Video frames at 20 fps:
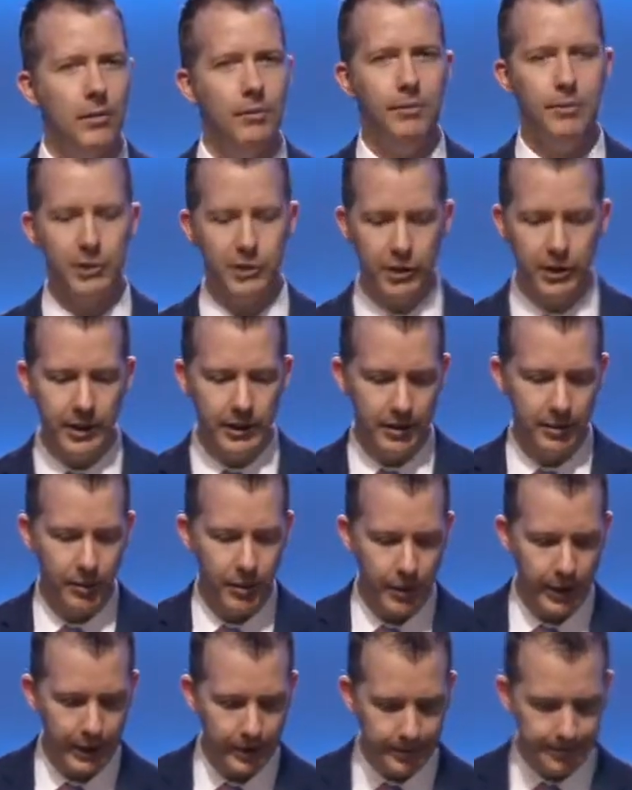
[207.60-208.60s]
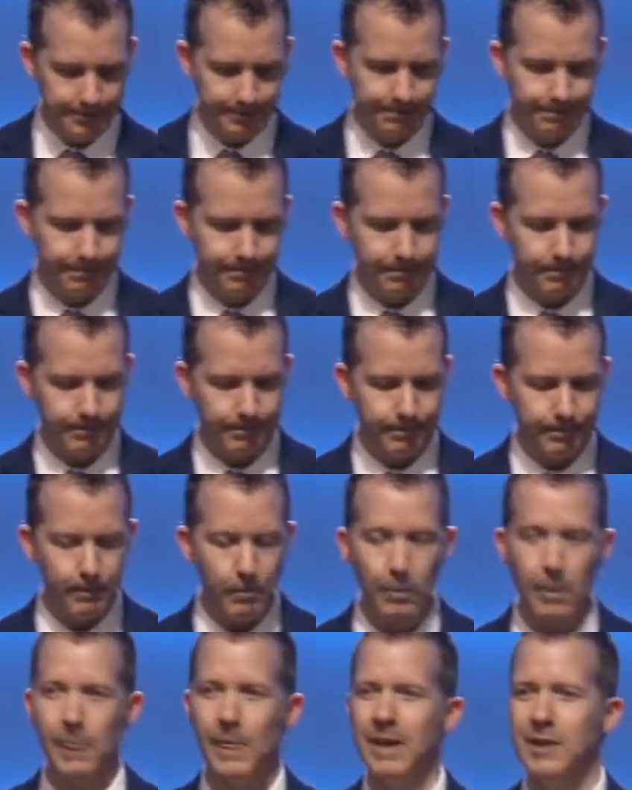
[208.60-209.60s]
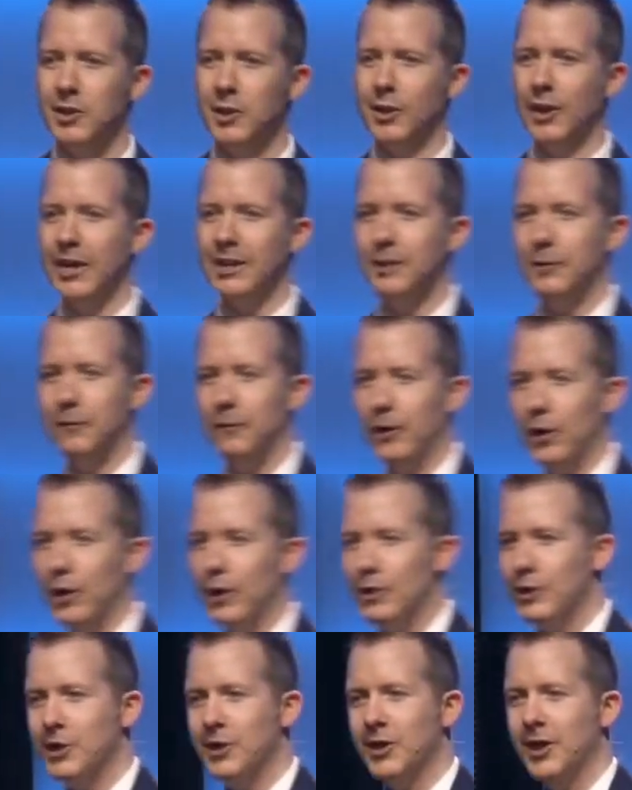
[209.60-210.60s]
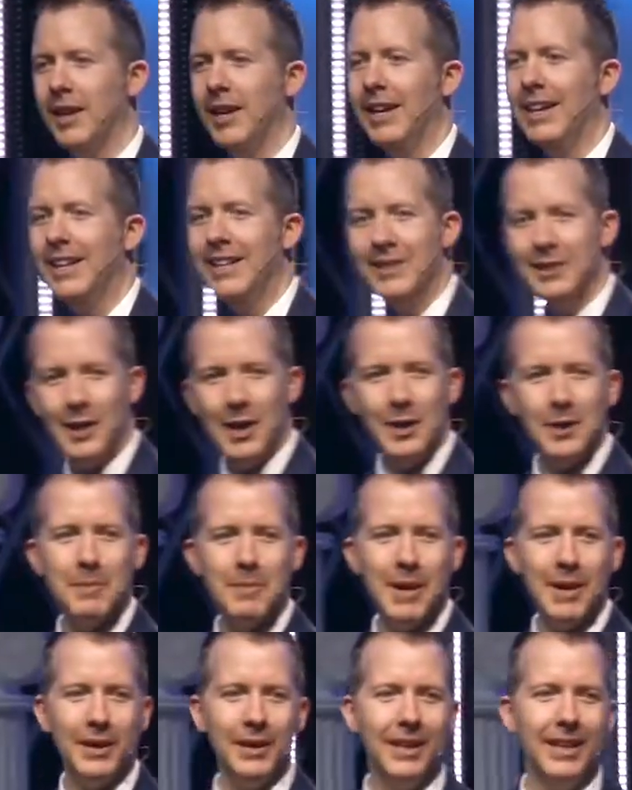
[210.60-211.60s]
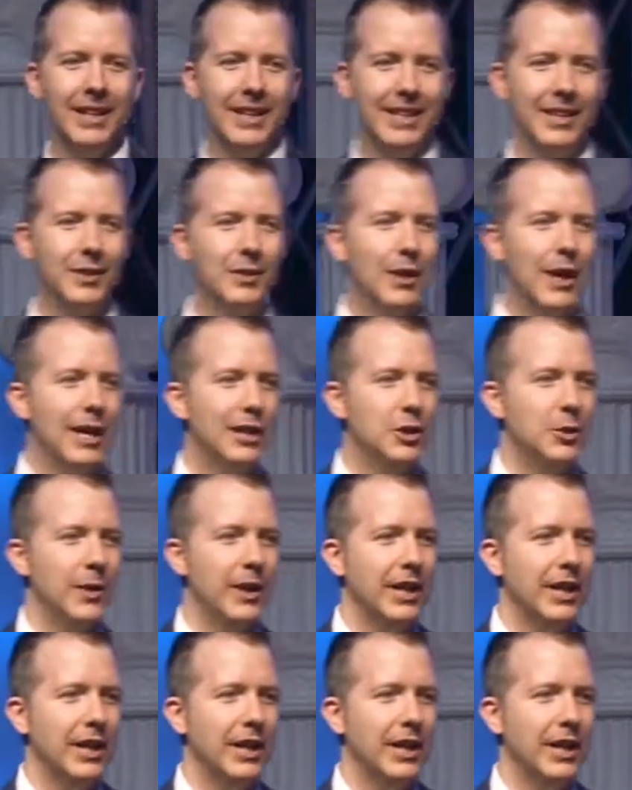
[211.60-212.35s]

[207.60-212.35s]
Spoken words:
but you get the point. So let's first talk about the graduate